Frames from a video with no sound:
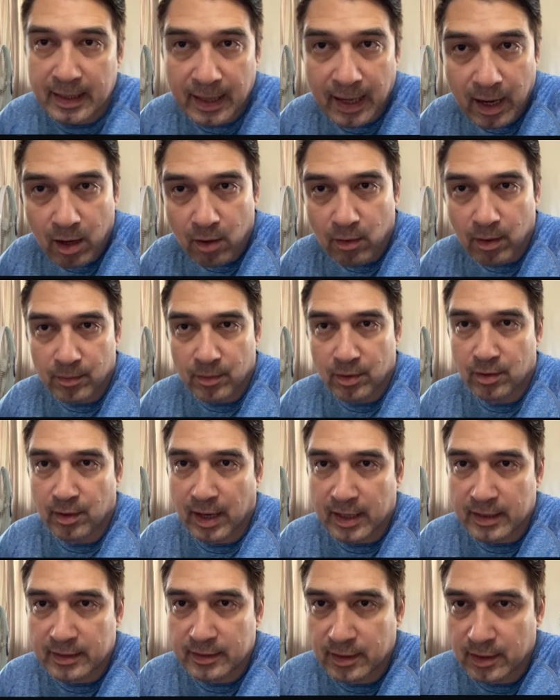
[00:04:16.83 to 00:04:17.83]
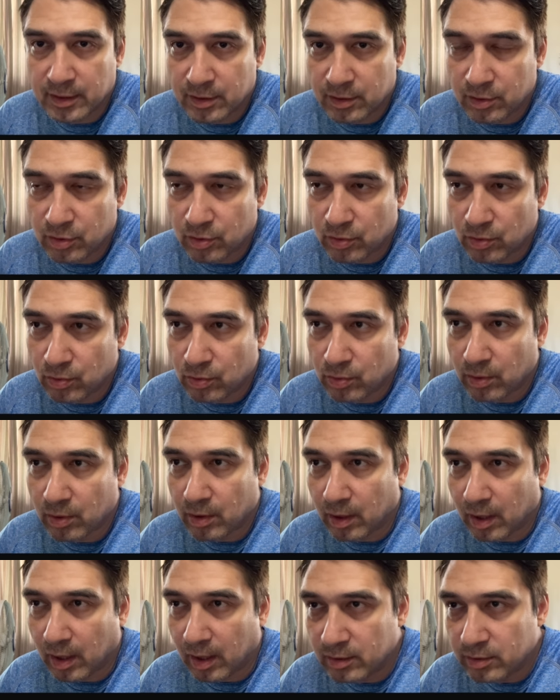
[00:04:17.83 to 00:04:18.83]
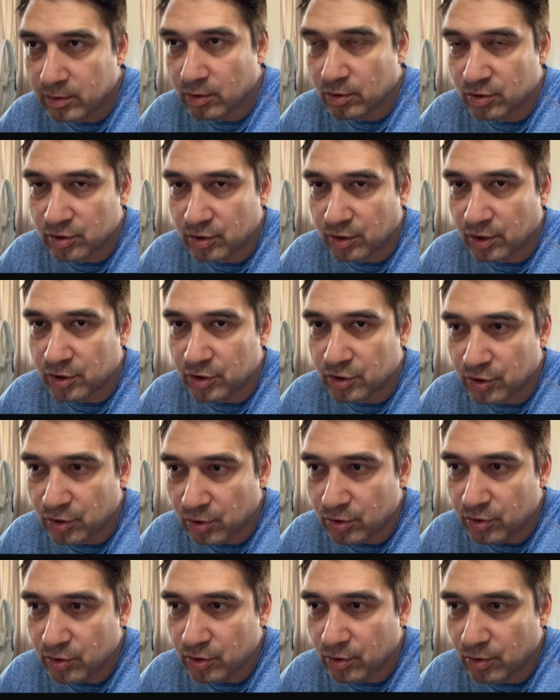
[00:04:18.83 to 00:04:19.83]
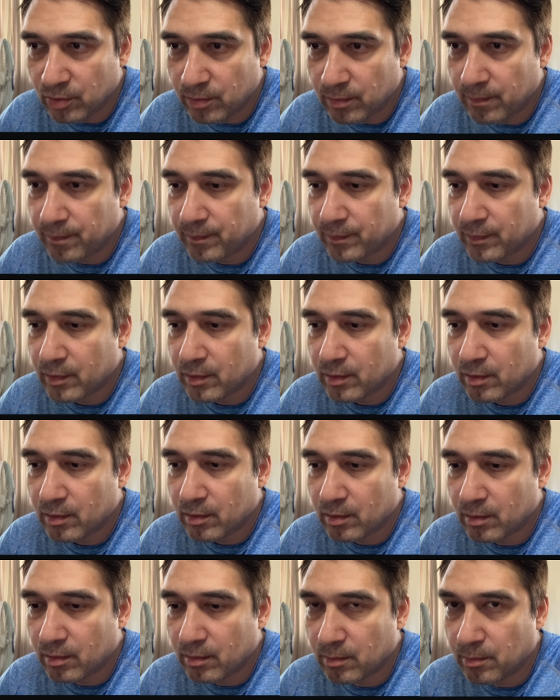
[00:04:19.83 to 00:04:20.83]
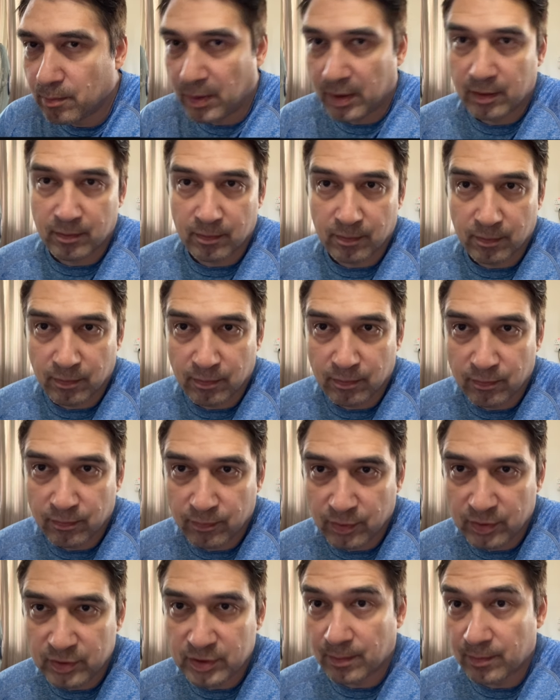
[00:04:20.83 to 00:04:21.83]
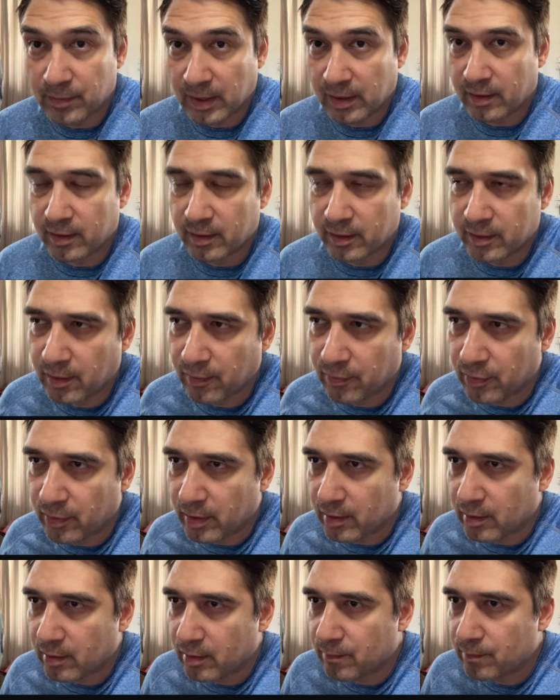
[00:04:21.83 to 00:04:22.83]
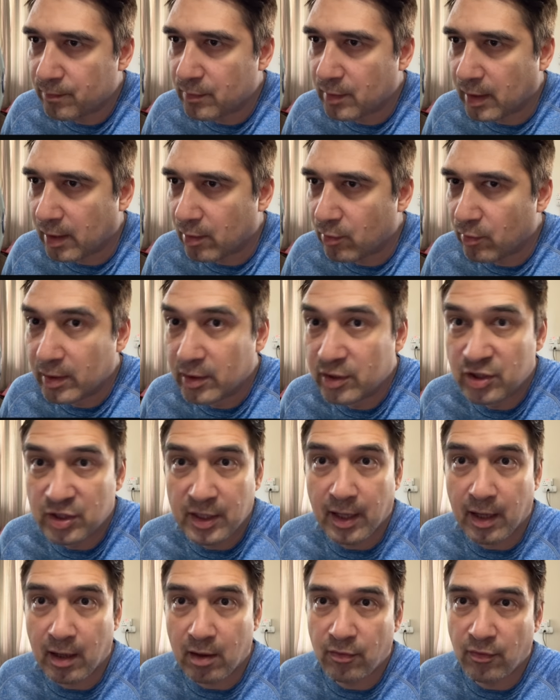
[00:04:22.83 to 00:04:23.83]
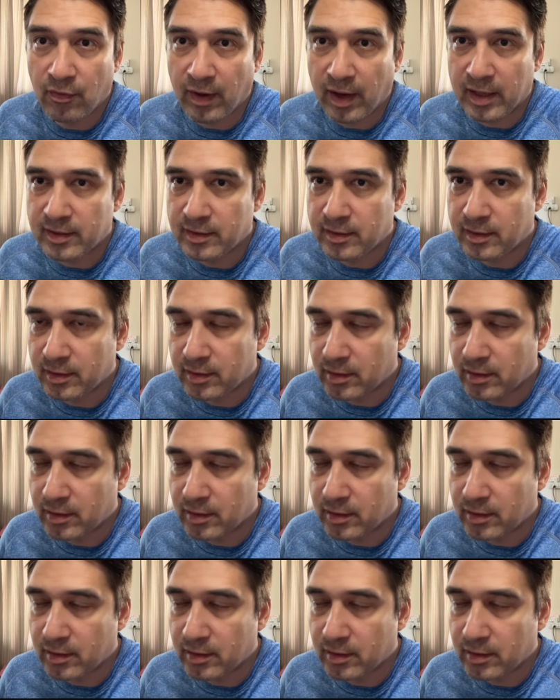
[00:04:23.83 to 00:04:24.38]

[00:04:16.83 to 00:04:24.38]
now I'm going to ask it to also search YouTube, but for something a little different. And we'll see how fast this